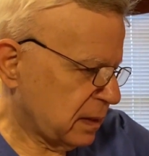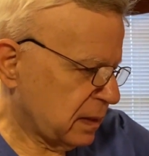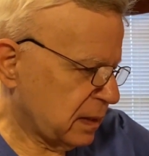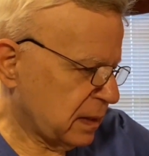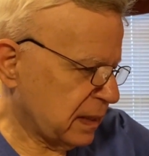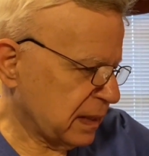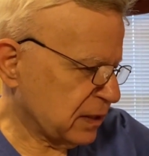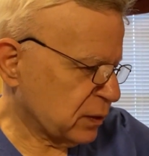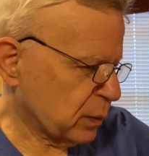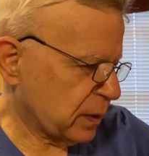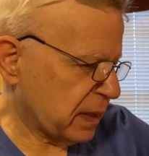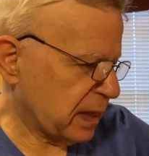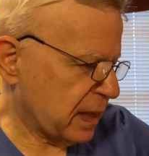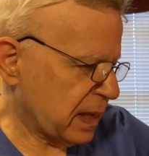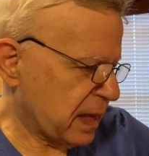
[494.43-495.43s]
The next
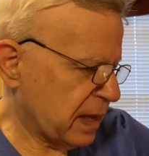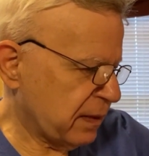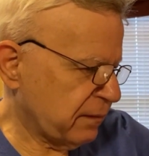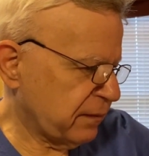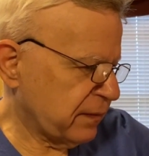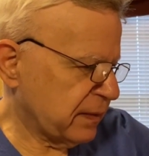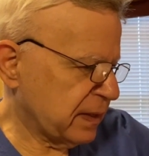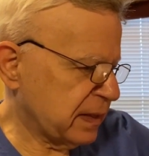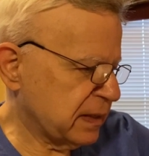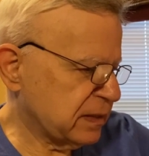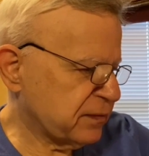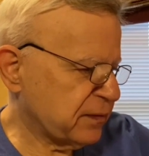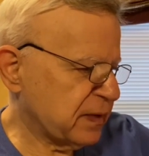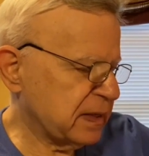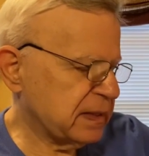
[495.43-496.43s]
one I have
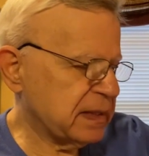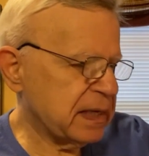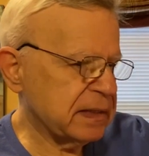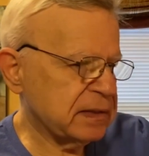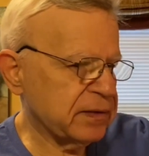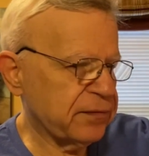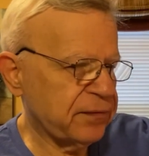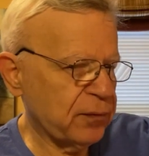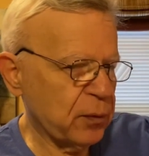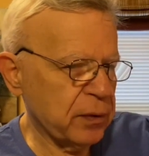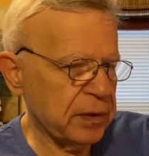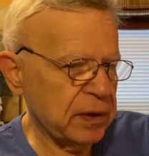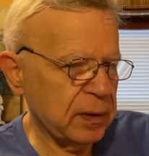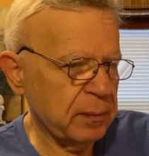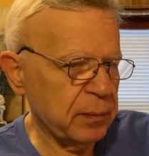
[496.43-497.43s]
is Fantastic
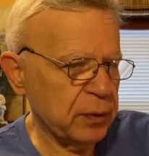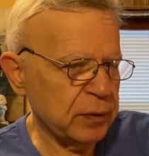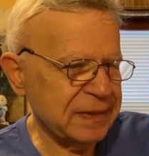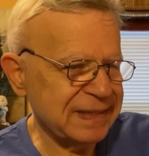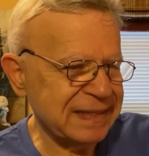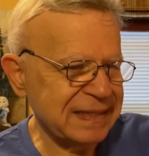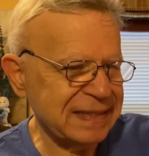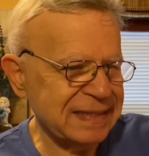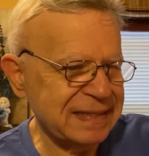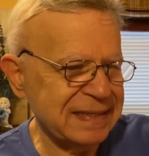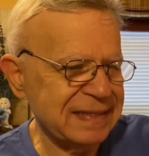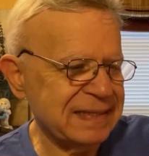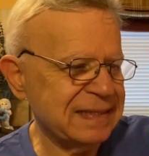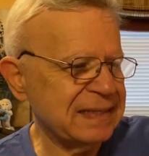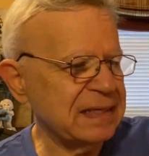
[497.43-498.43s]
Four number
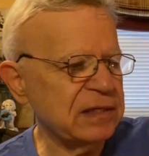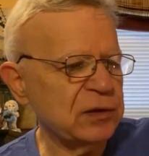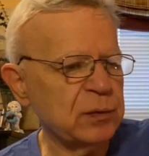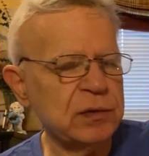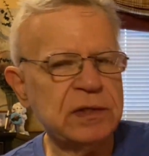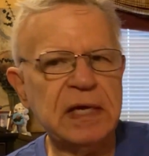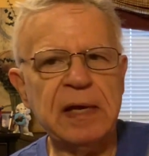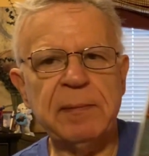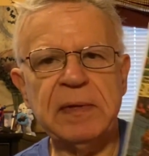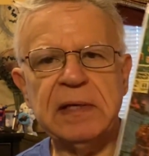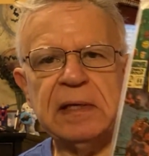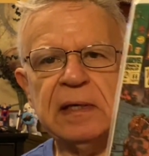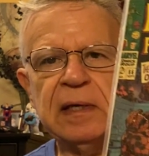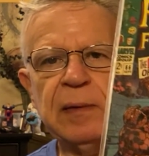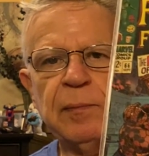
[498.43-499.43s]
sixty-six, which came in
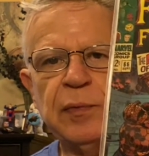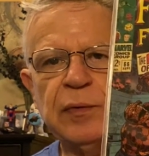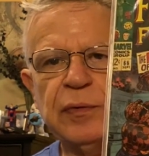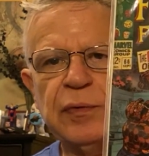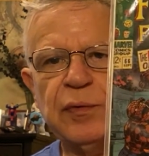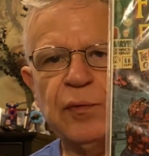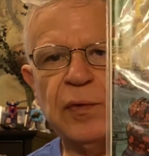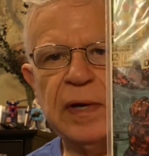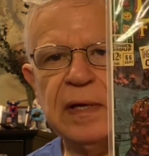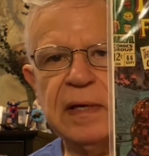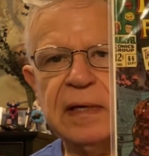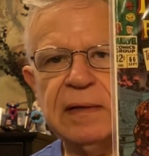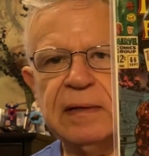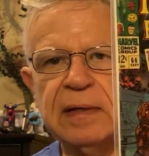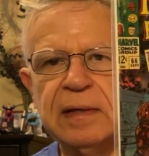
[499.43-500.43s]
at number
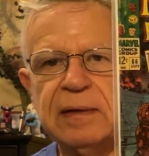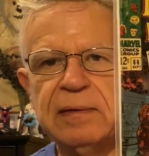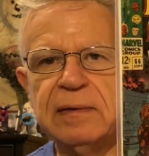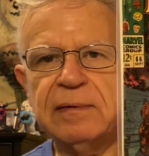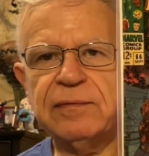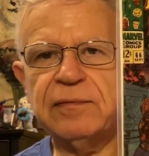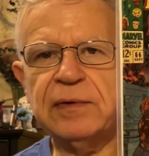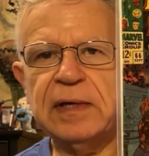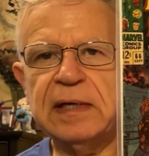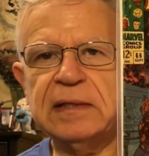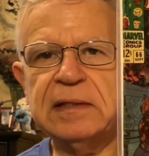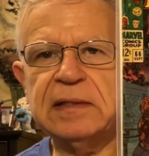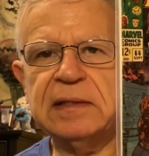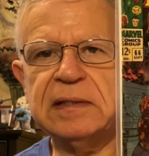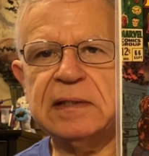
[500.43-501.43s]
three for
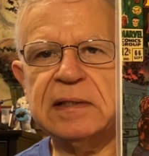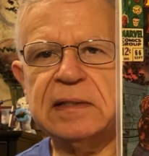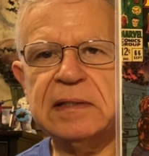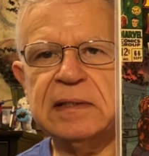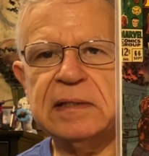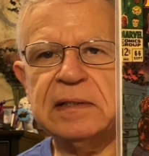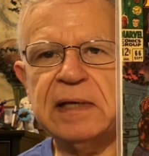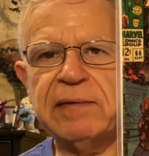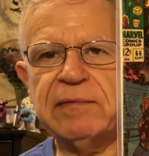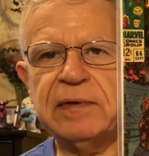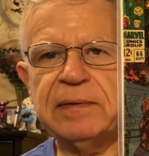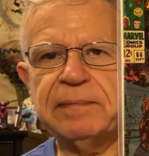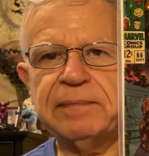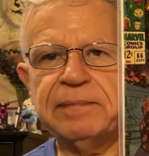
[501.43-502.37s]
nineteen sixty-seven.